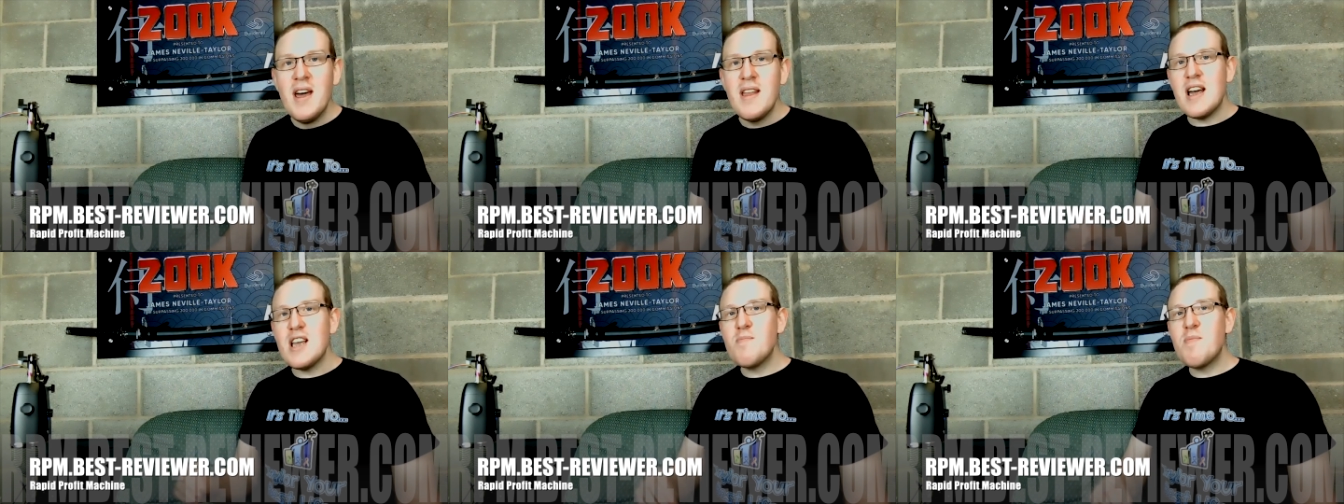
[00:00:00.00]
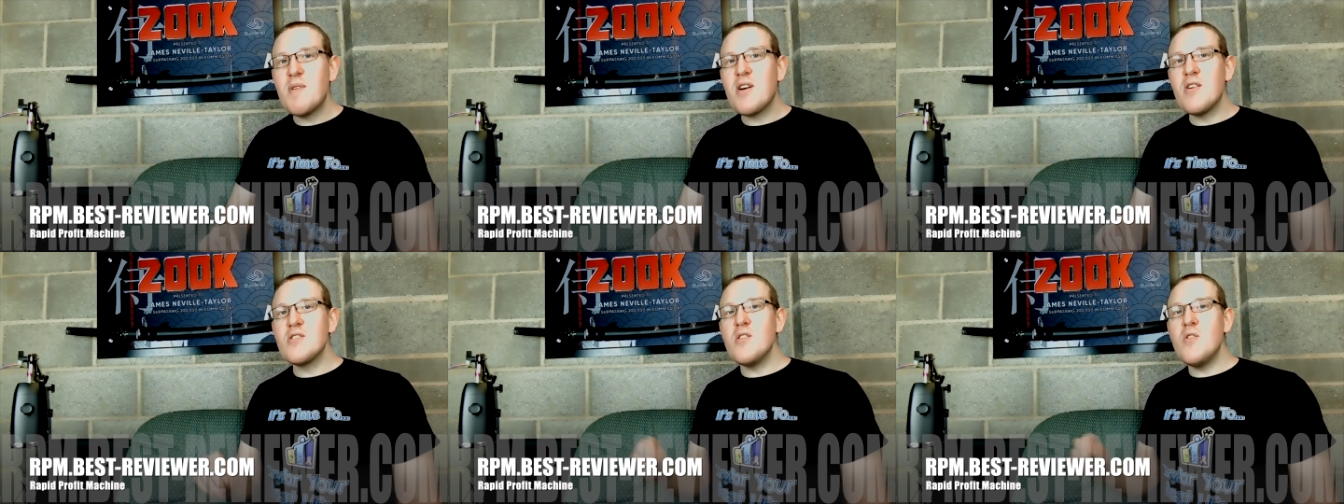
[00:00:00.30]
That's
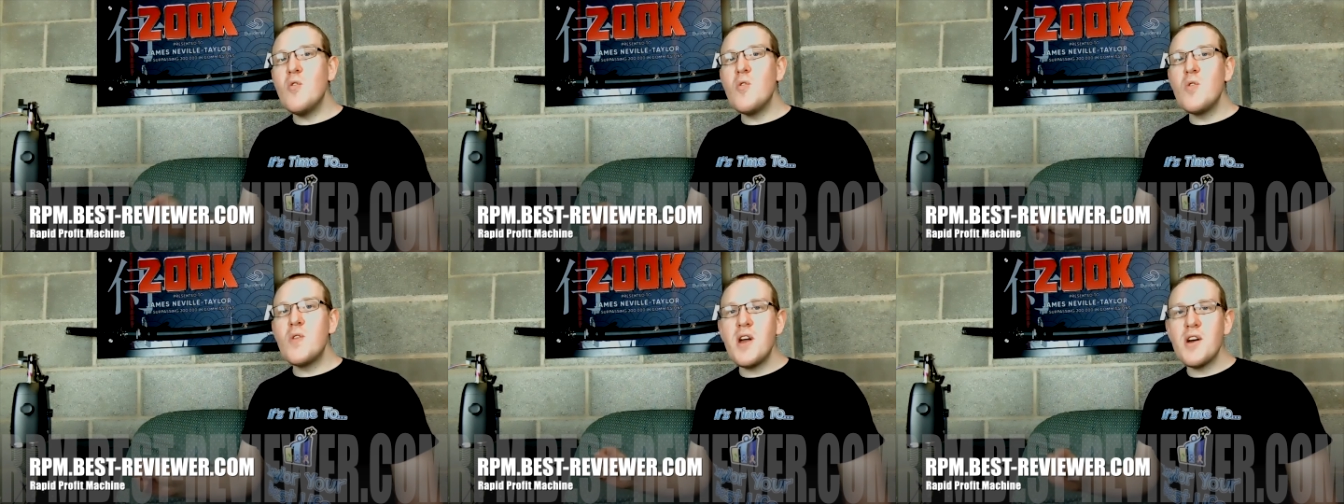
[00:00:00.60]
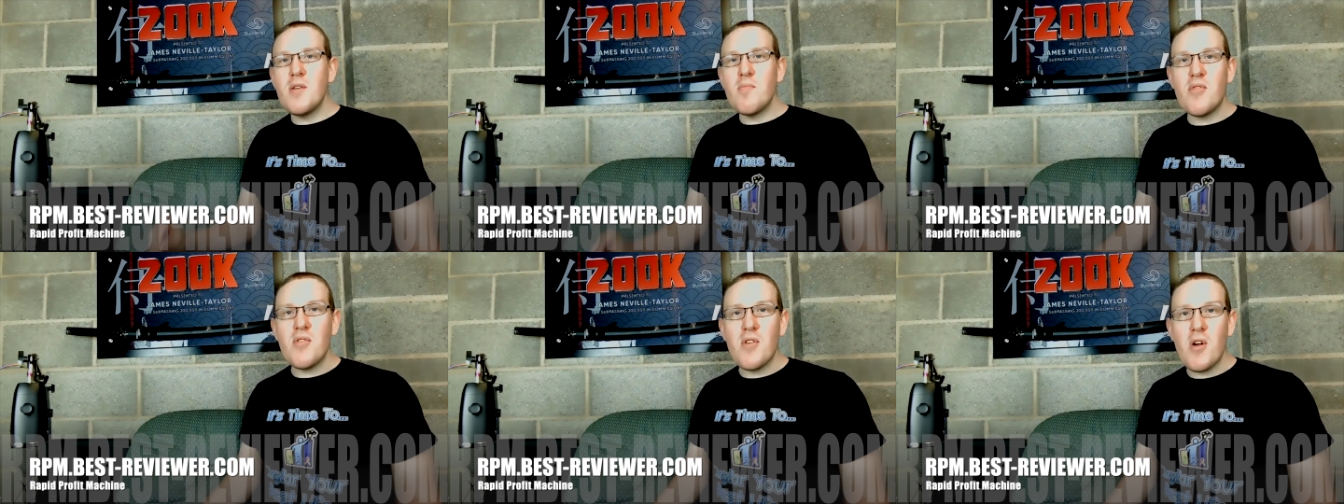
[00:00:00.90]
because all the
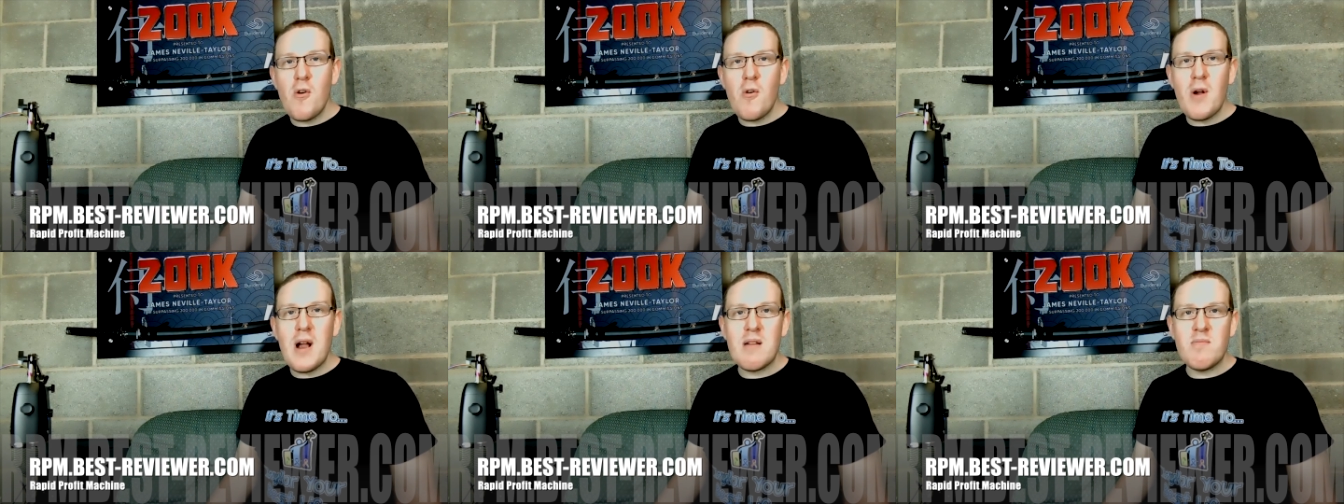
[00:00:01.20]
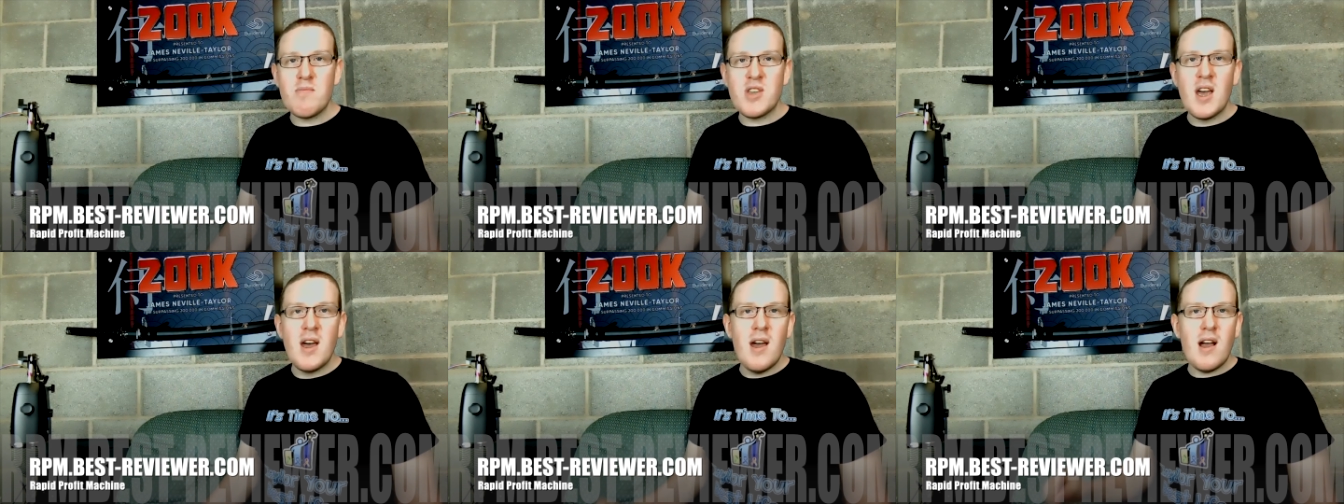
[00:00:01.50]
other
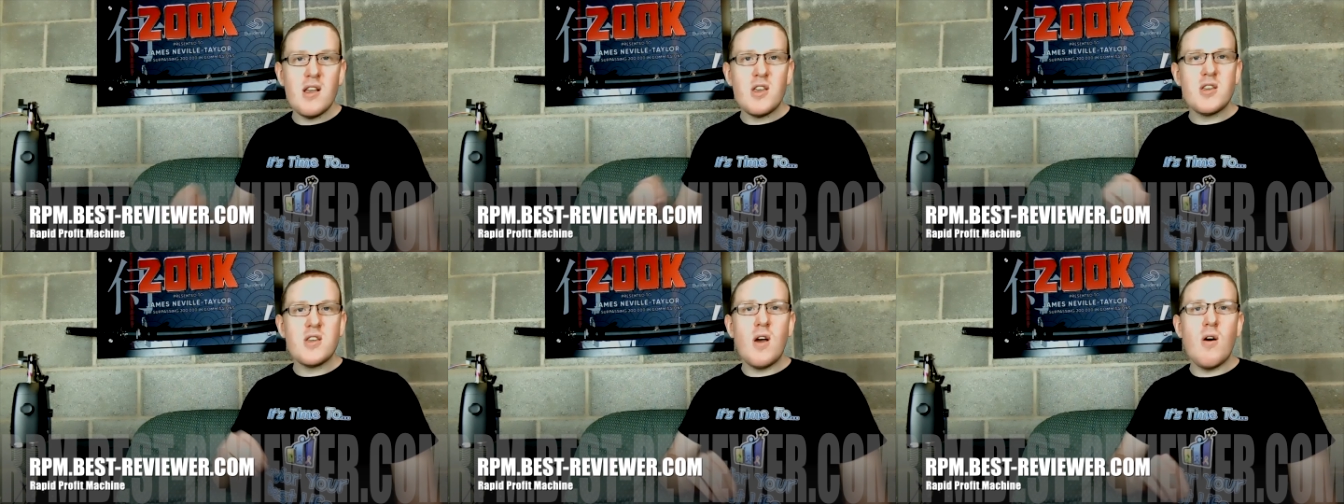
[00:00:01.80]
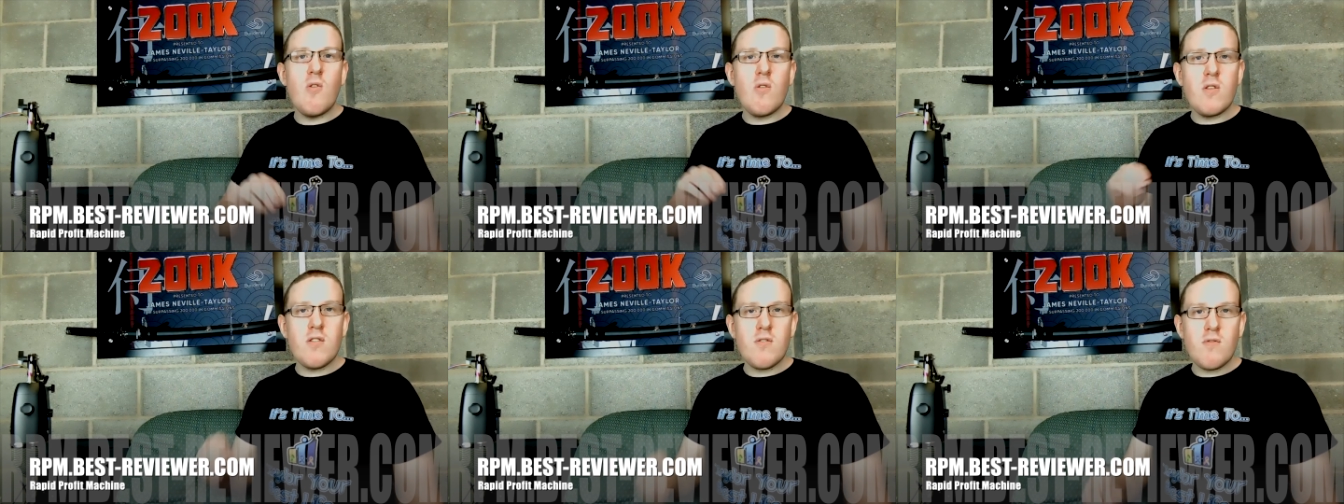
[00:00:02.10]
programs are
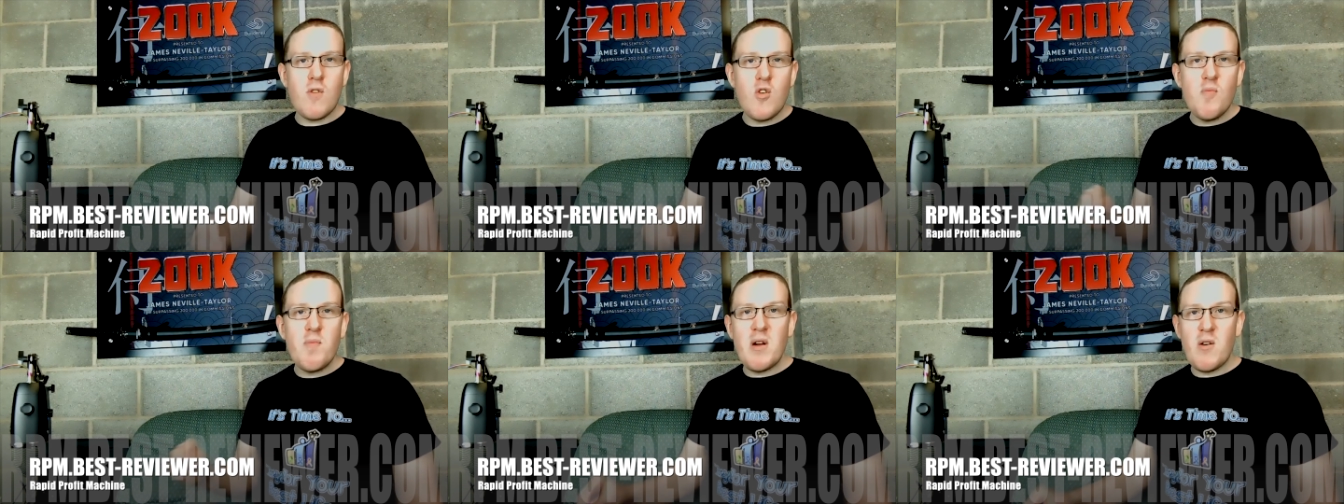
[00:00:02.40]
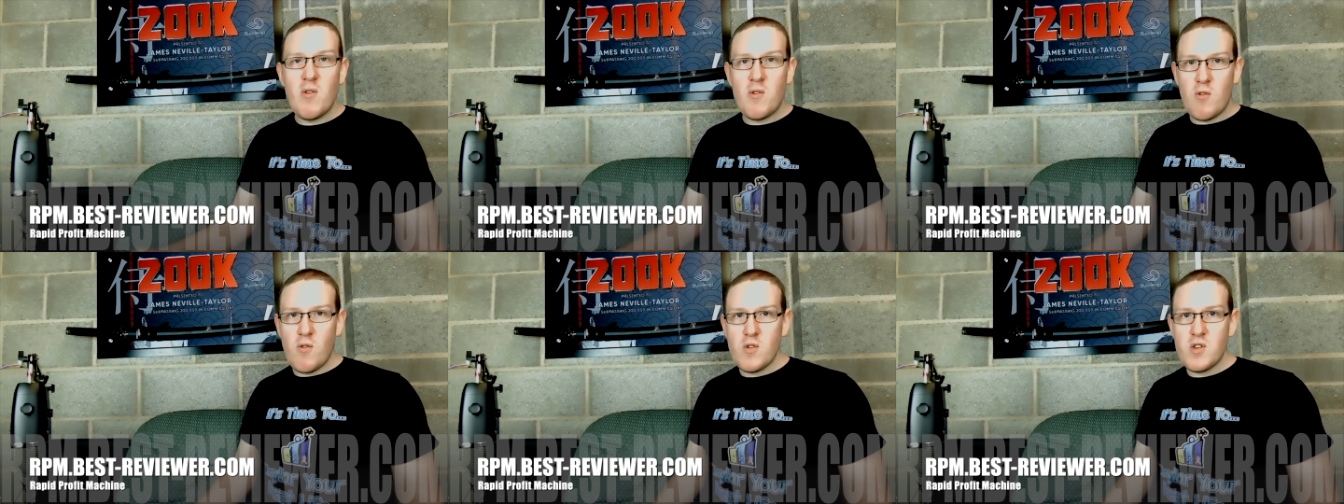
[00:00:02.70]
sold through
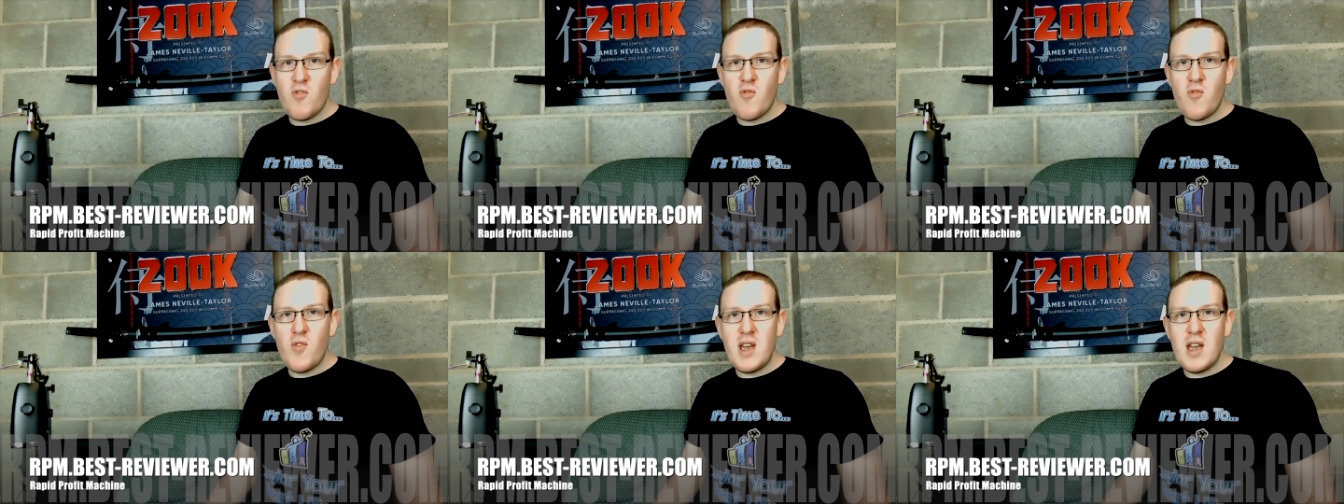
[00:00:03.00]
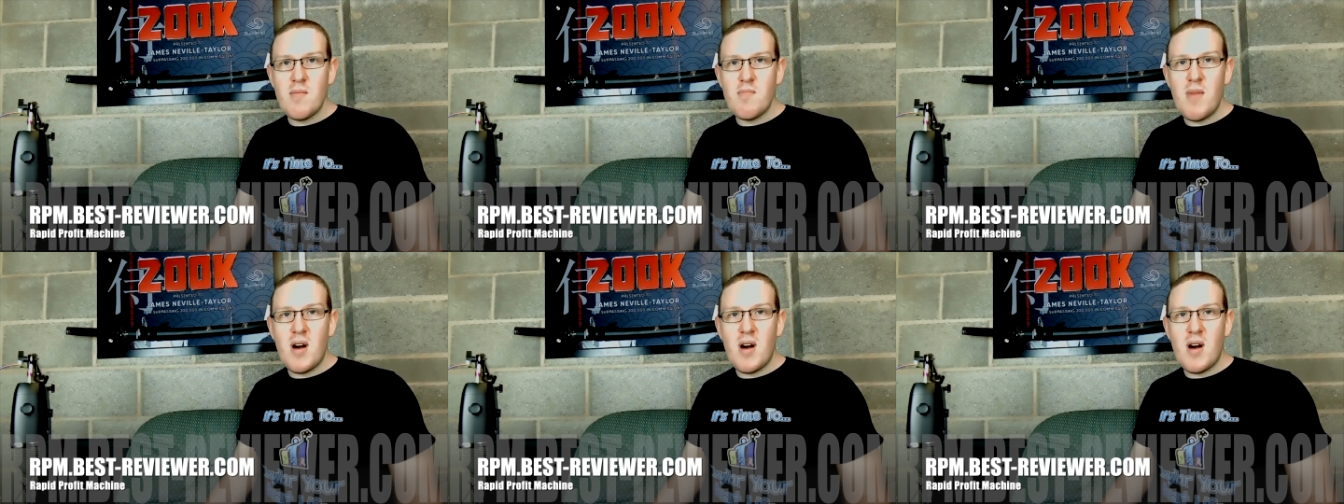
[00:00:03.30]
Builderall's affiliate